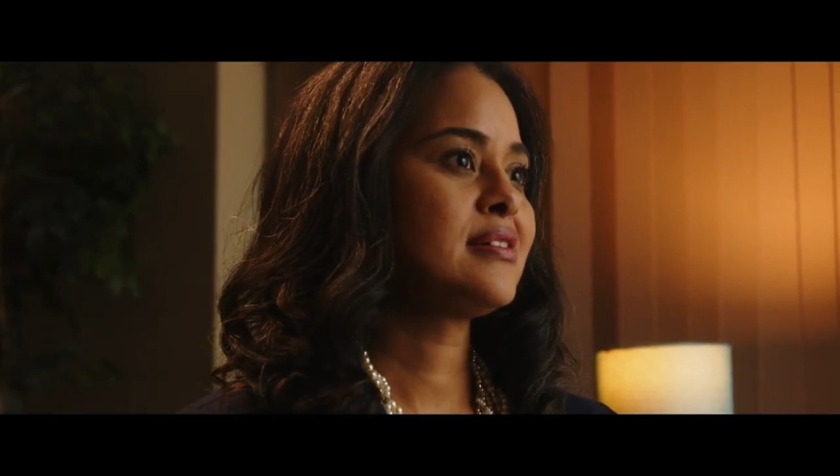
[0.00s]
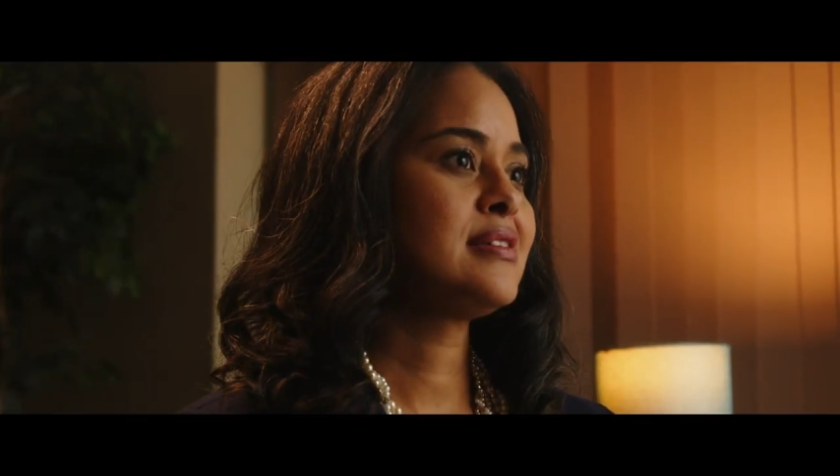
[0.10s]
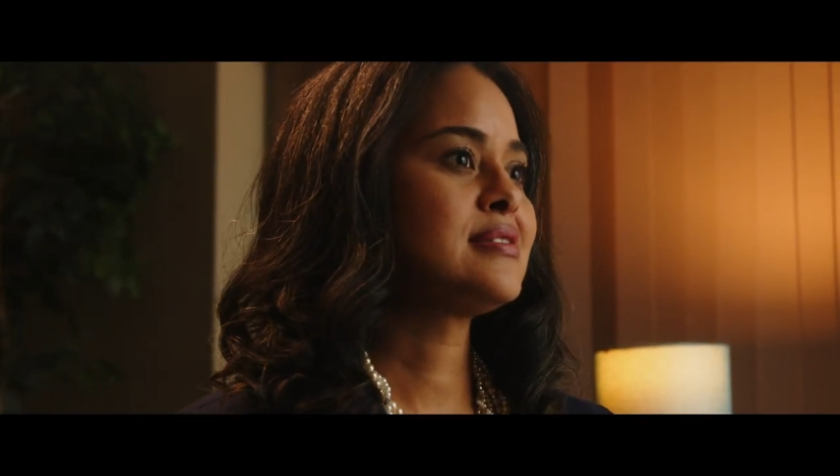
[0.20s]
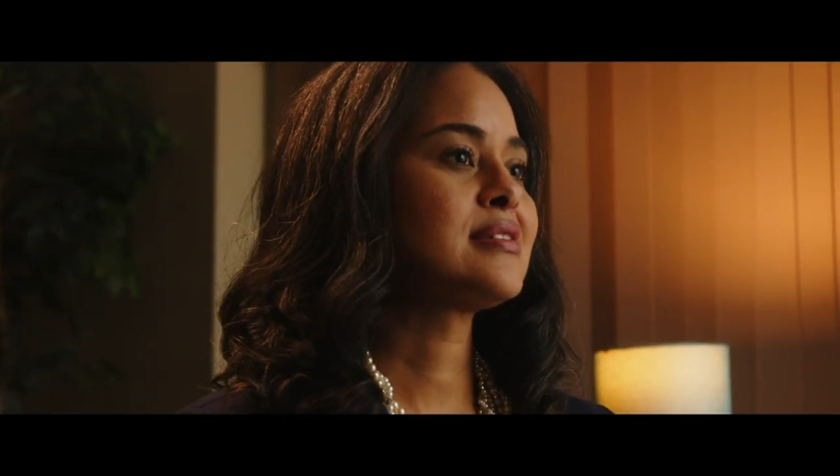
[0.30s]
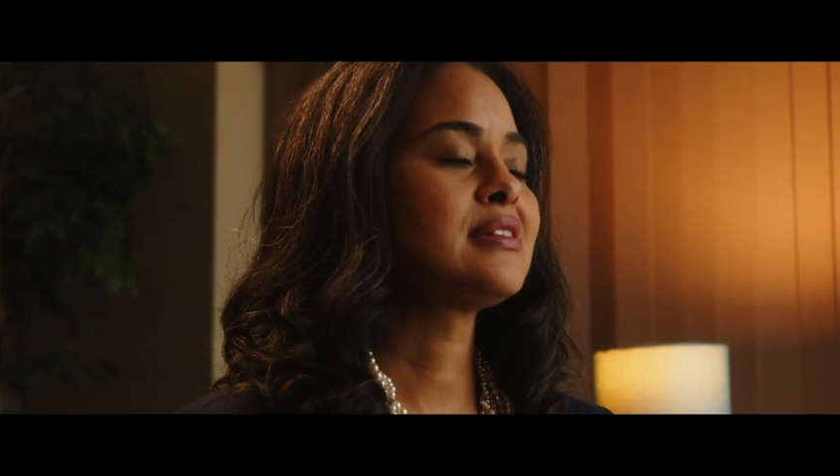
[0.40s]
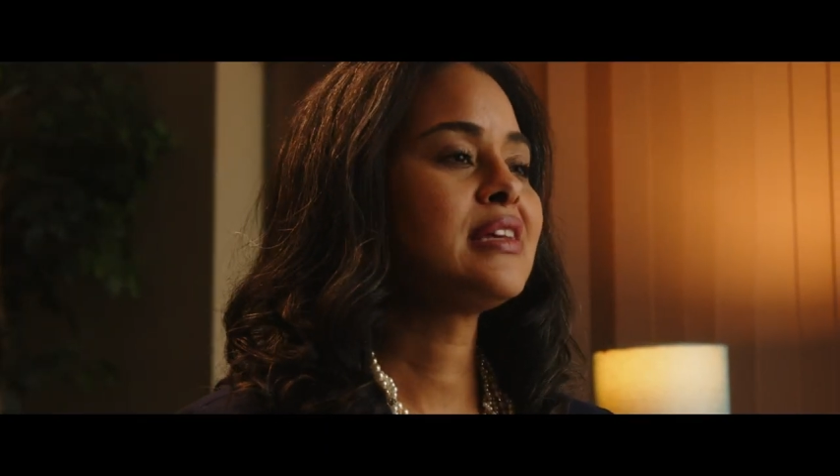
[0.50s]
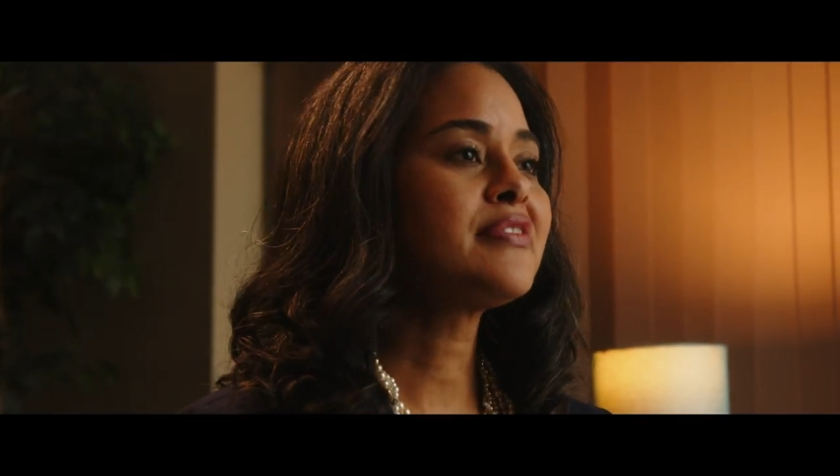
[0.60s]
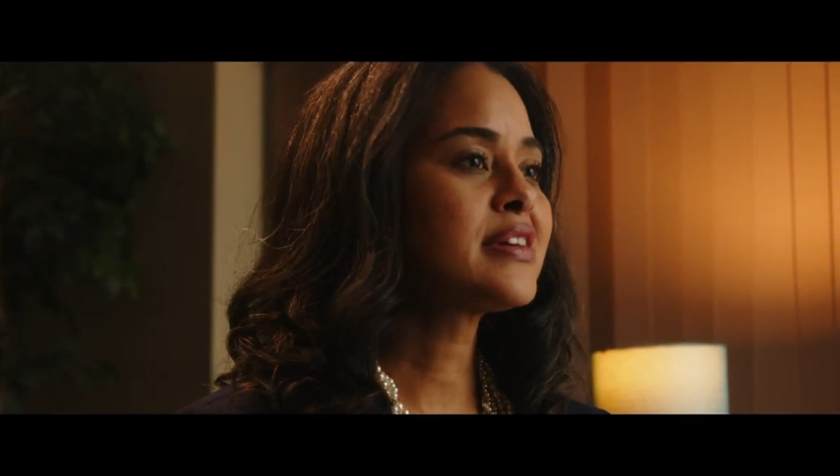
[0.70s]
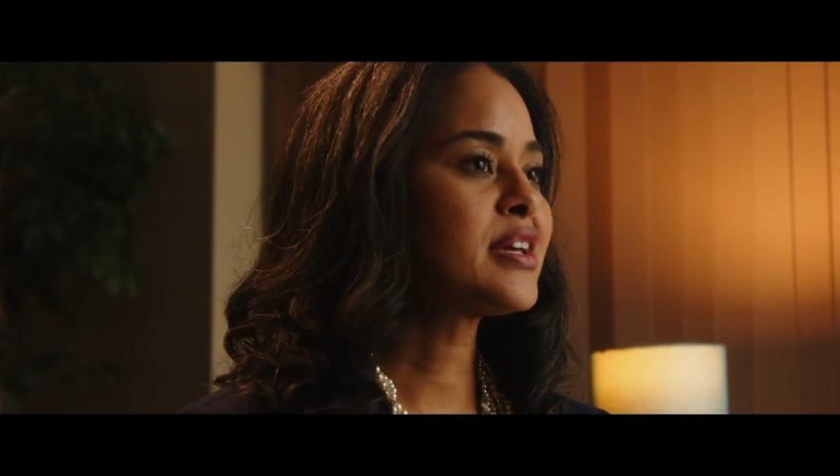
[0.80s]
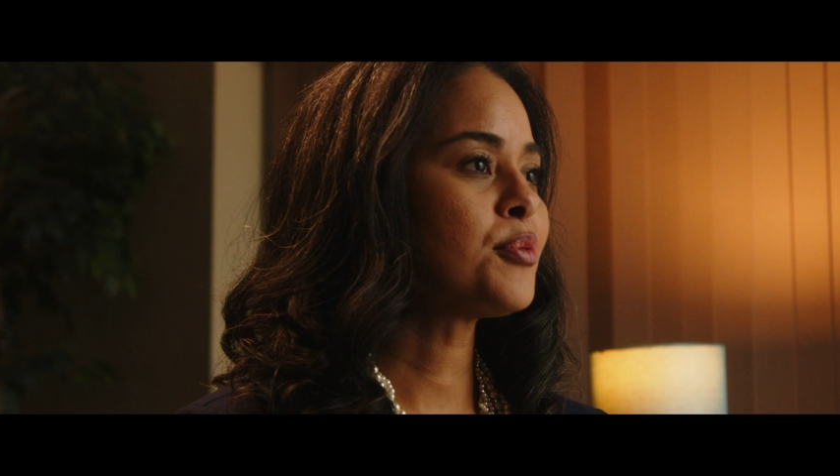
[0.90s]
It's
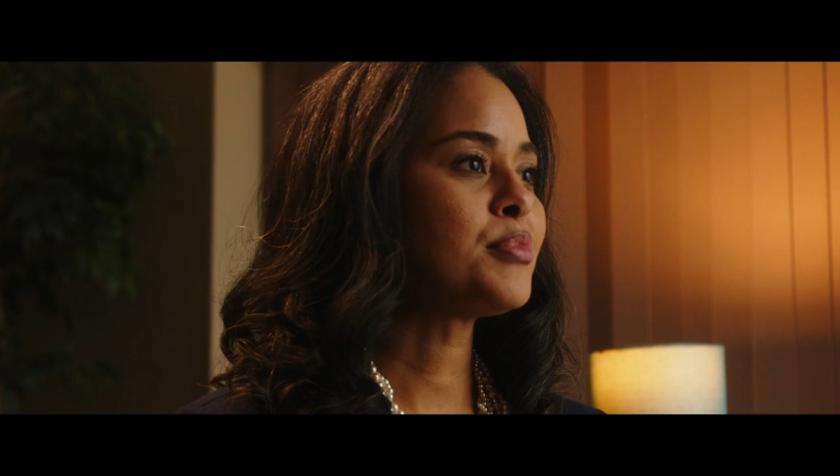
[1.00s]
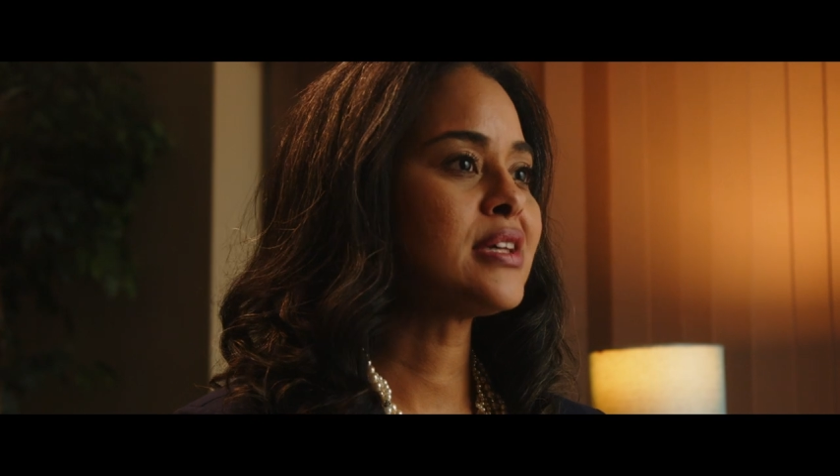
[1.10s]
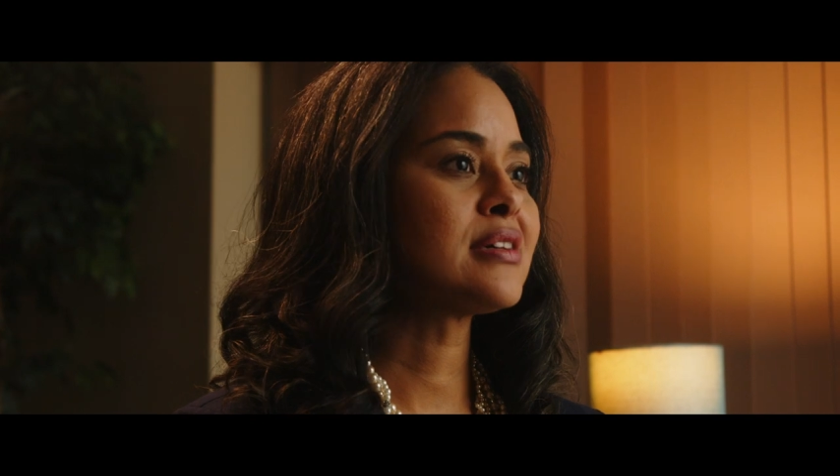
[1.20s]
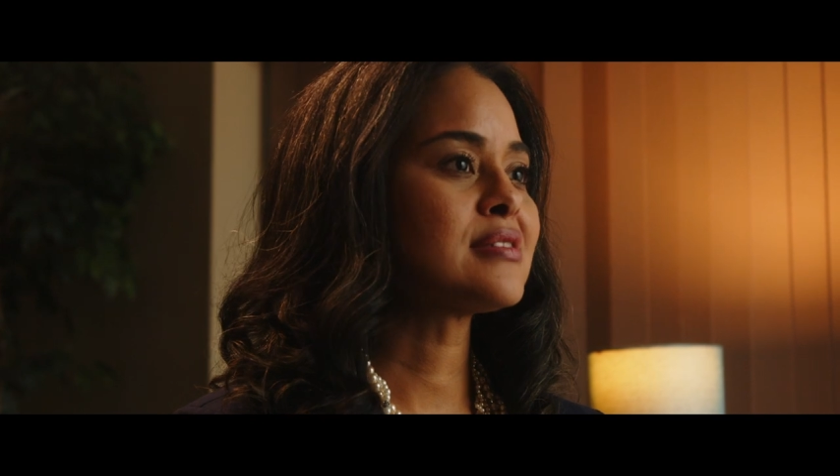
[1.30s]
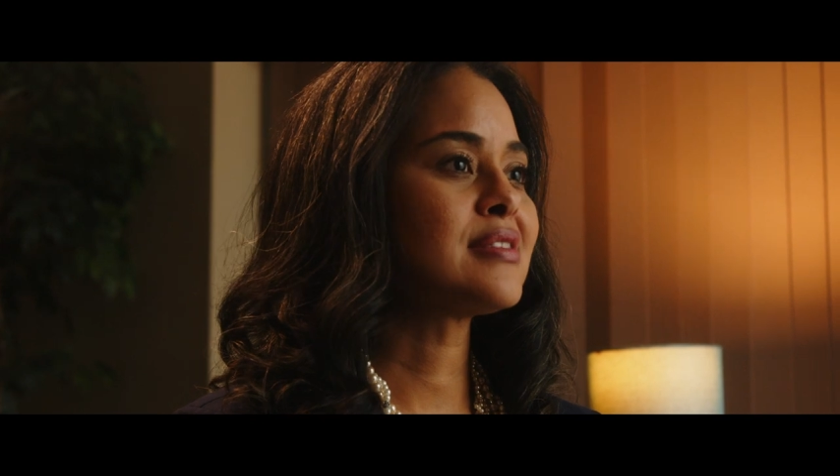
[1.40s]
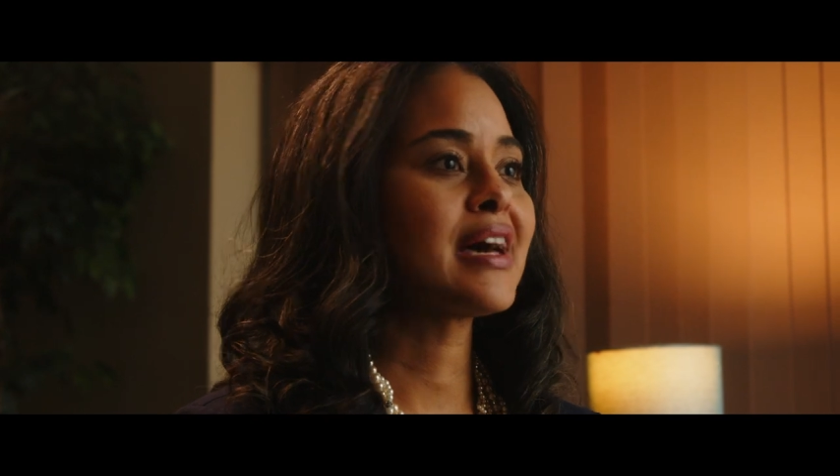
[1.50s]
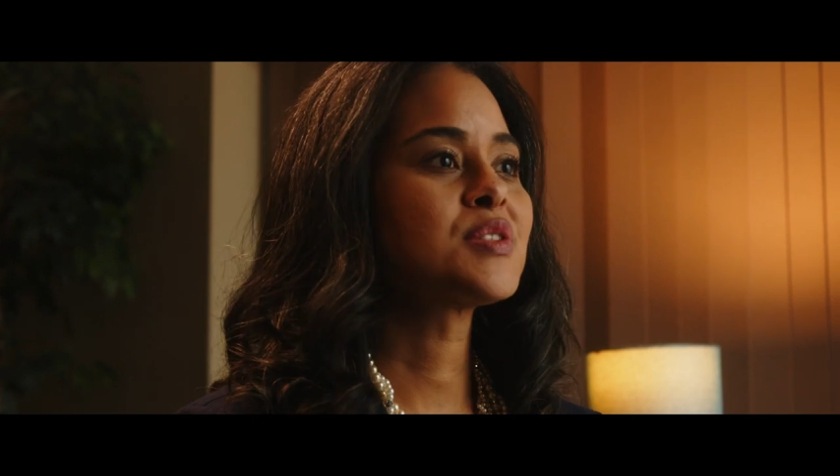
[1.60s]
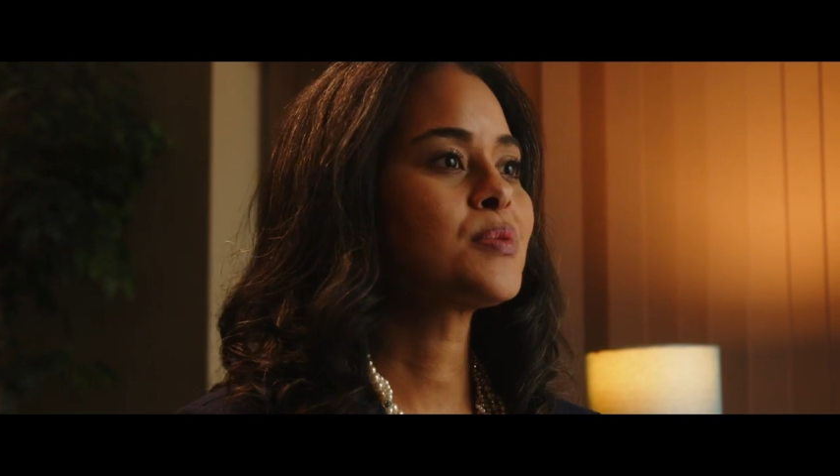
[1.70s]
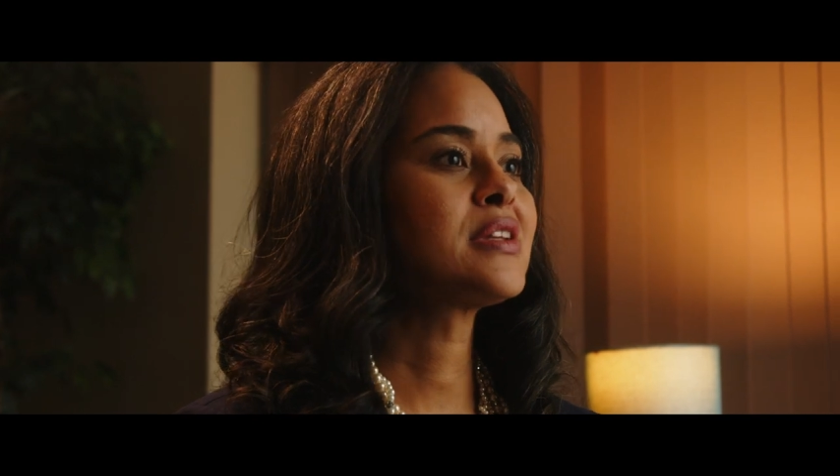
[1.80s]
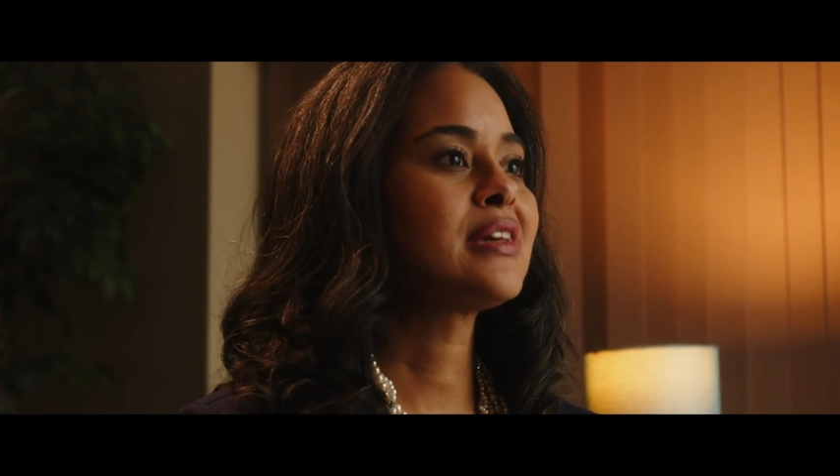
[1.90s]
significant because that's when